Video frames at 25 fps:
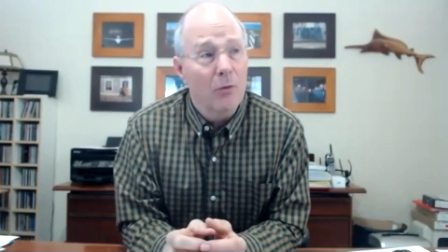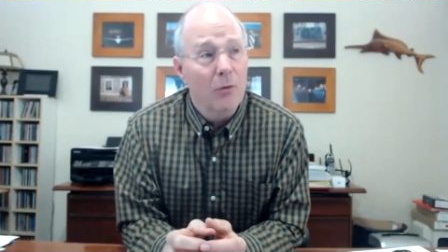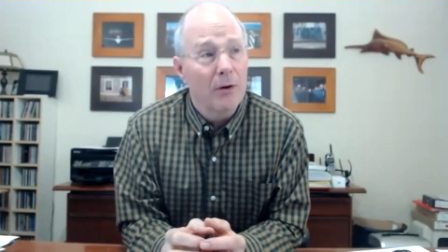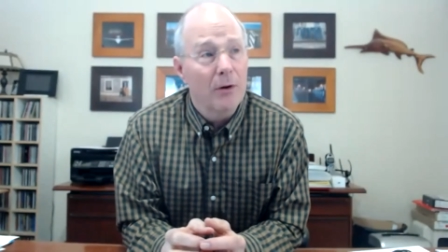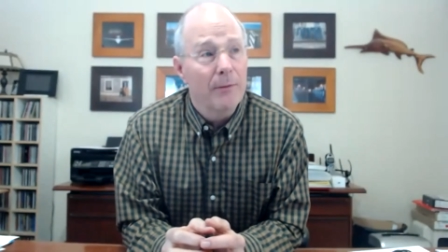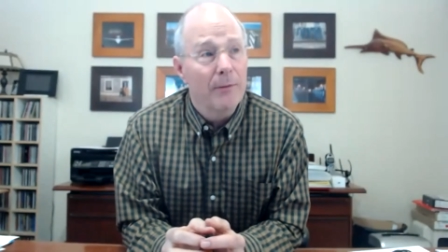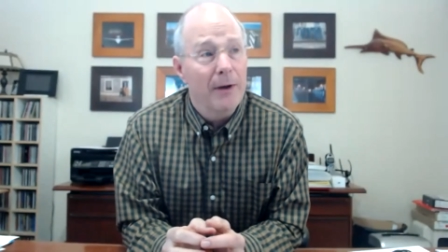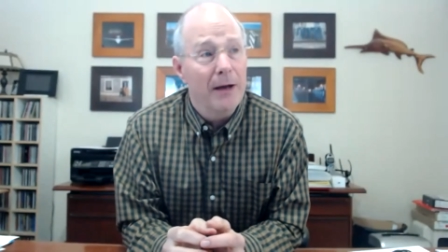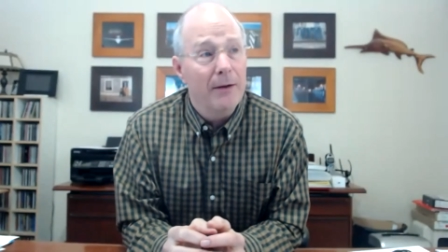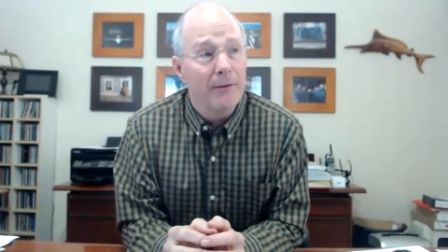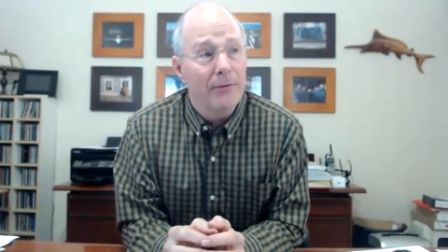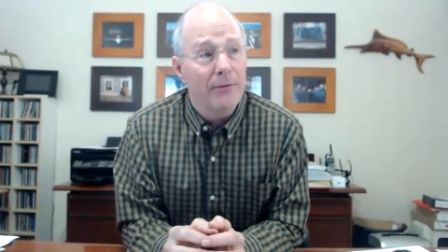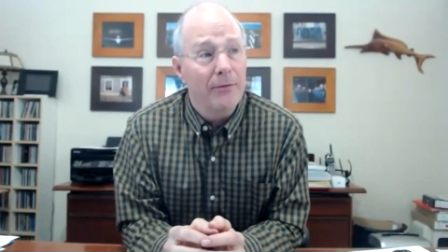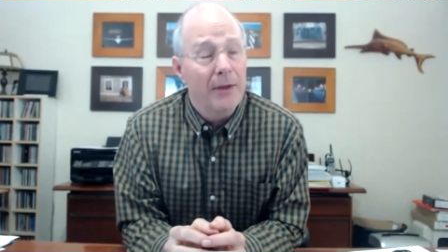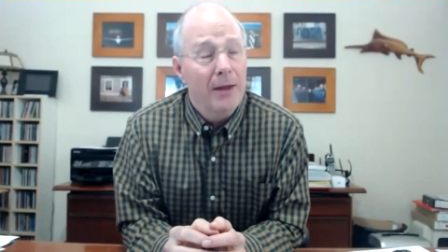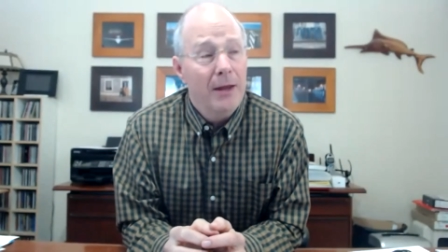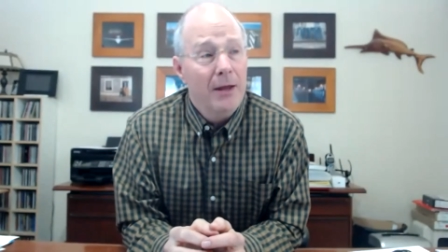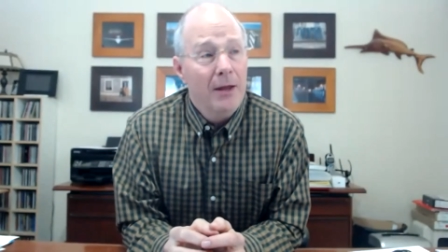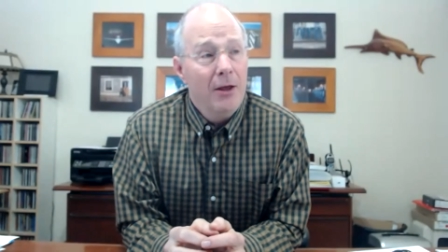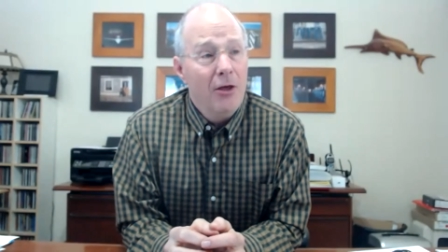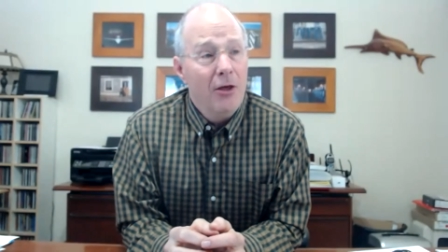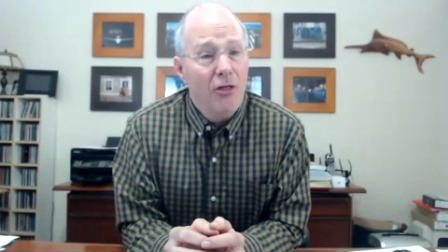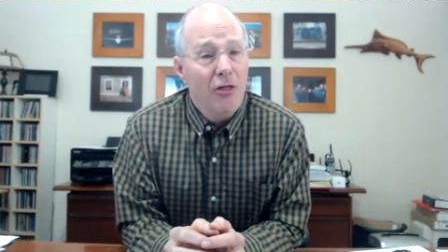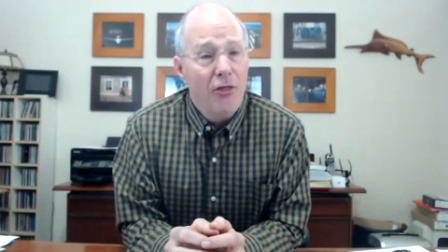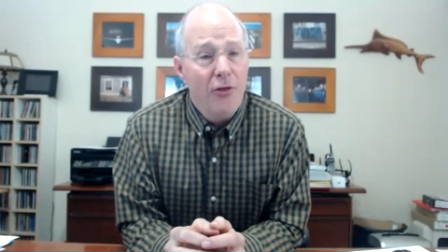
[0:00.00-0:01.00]
We're about
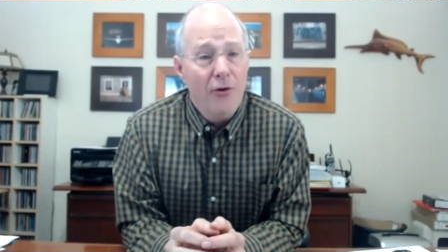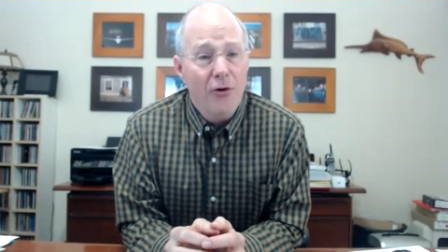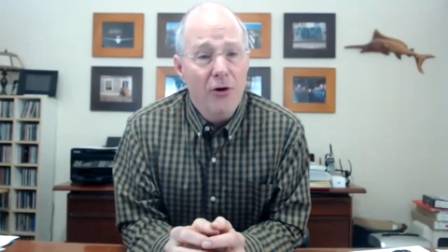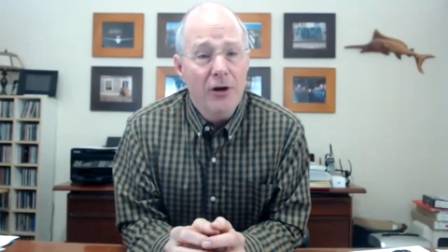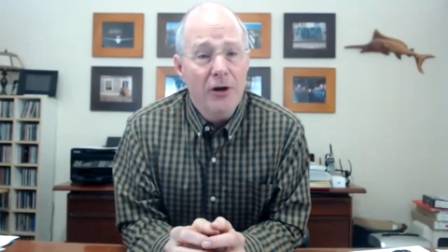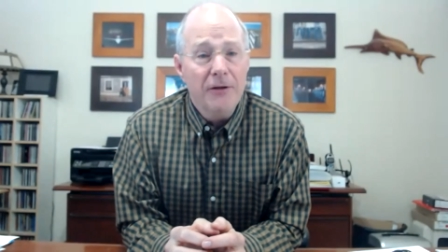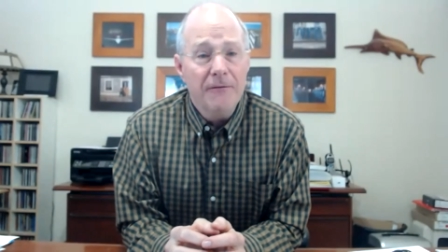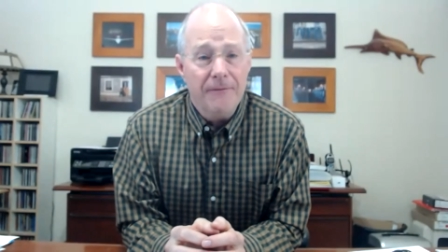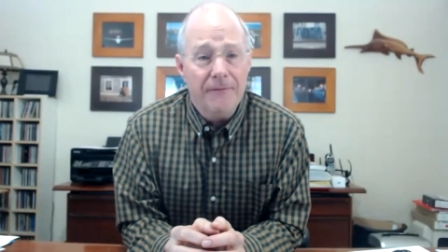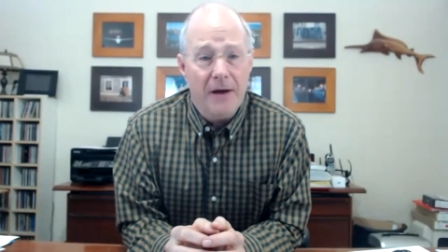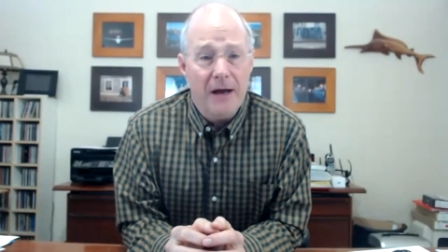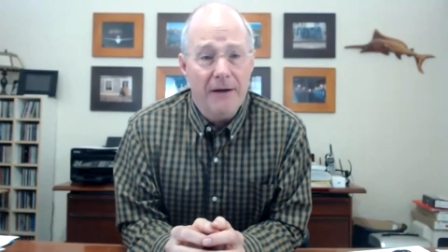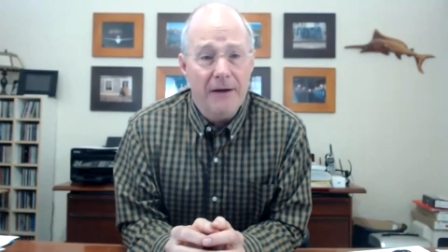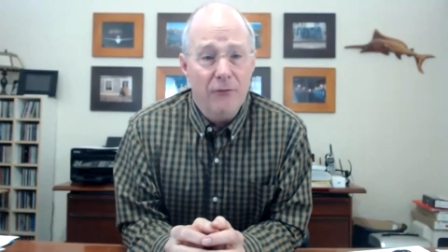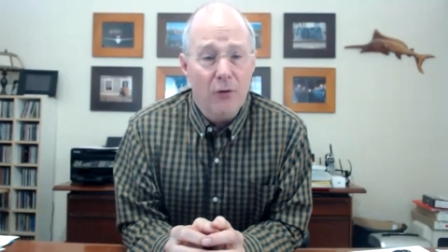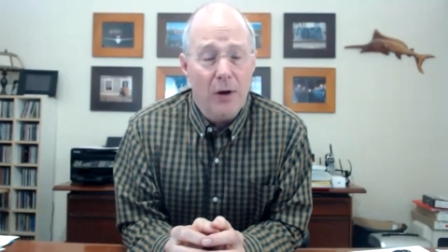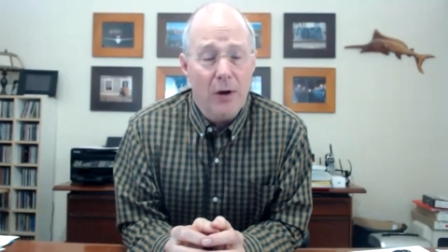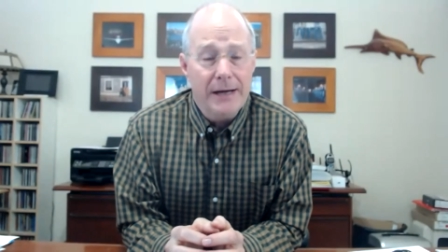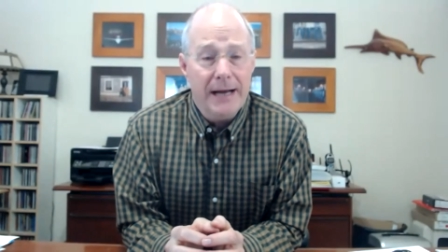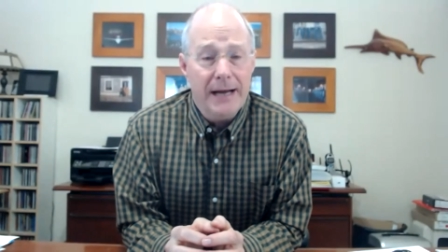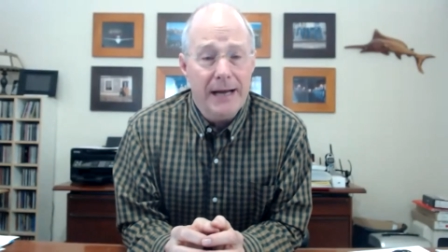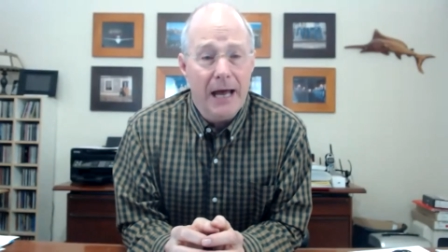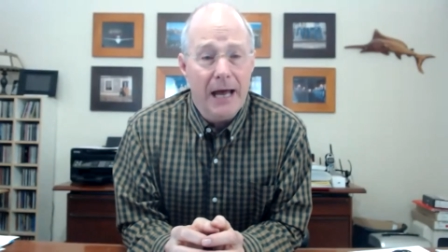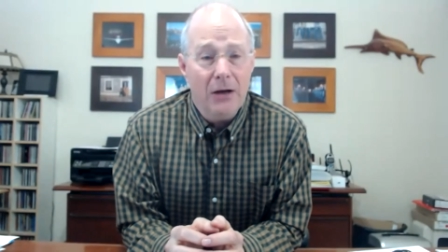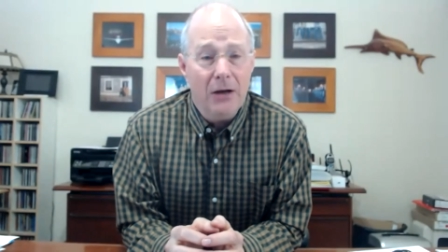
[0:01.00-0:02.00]
35
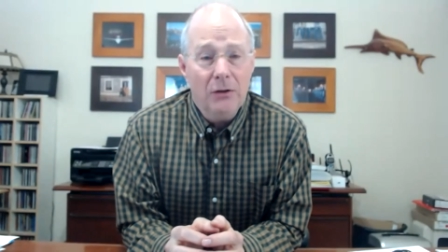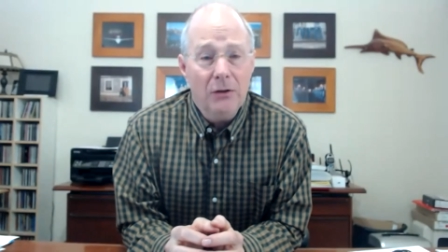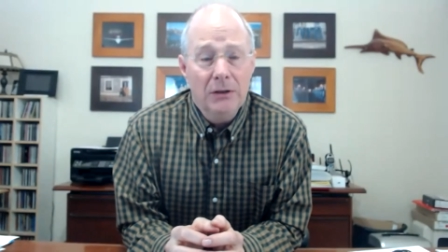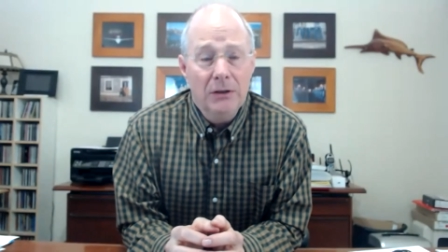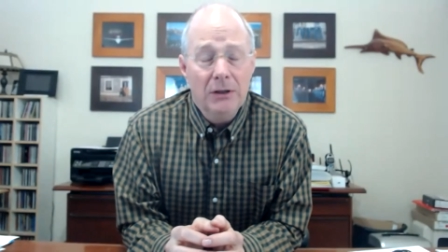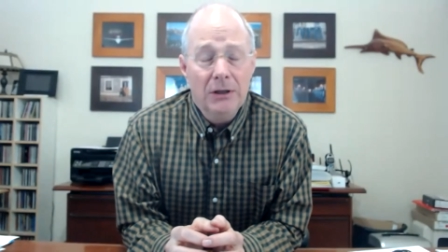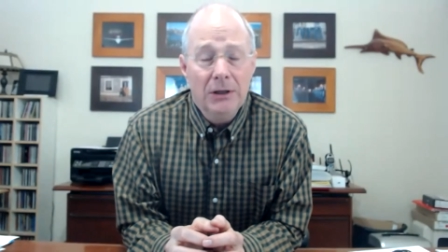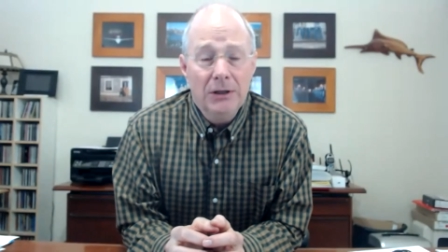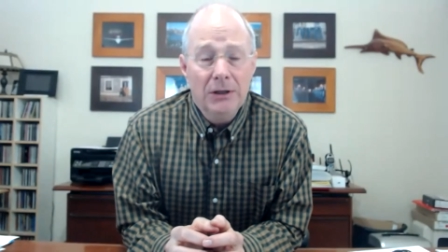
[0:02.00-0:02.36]
right now.